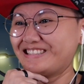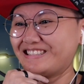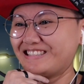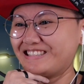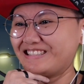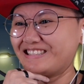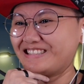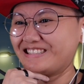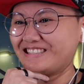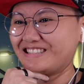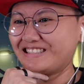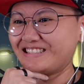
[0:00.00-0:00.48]

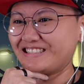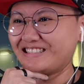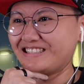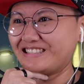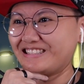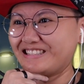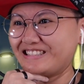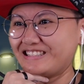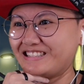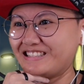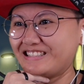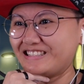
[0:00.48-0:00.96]

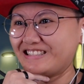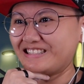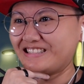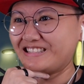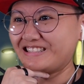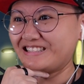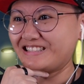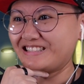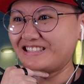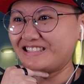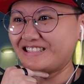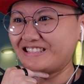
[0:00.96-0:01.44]

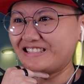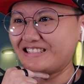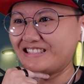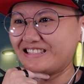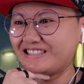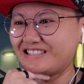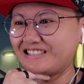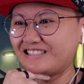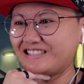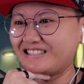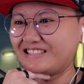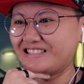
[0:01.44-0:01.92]

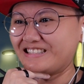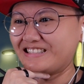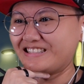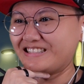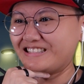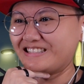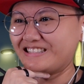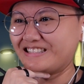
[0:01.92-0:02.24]
(no one is talking)